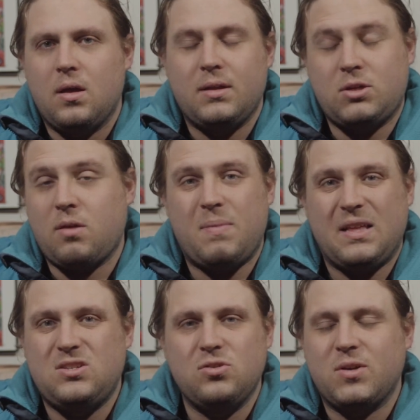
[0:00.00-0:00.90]
Just a
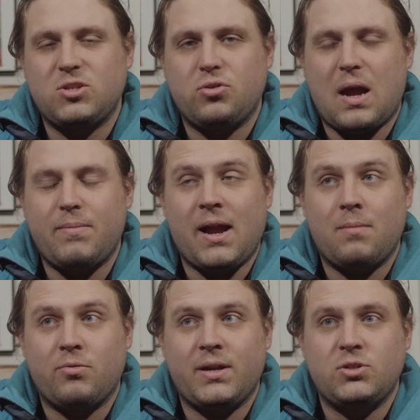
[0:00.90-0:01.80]
bit too much graphic
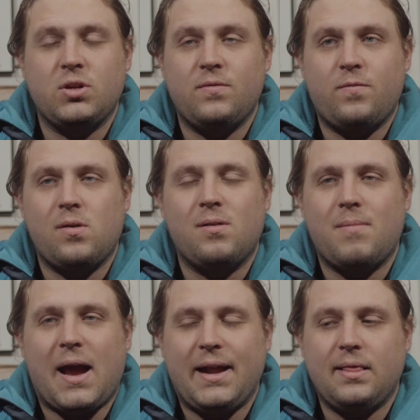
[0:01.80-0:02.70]
aberration for
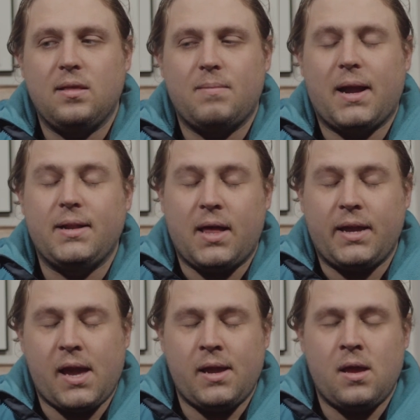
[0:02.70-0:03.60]
my
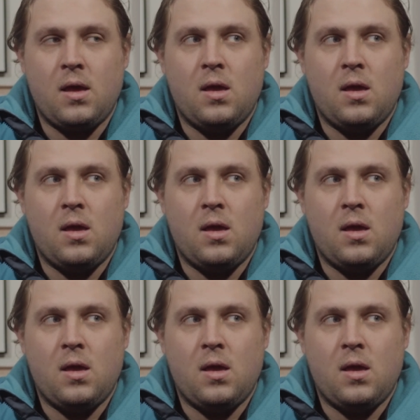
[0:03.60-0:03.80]
liking.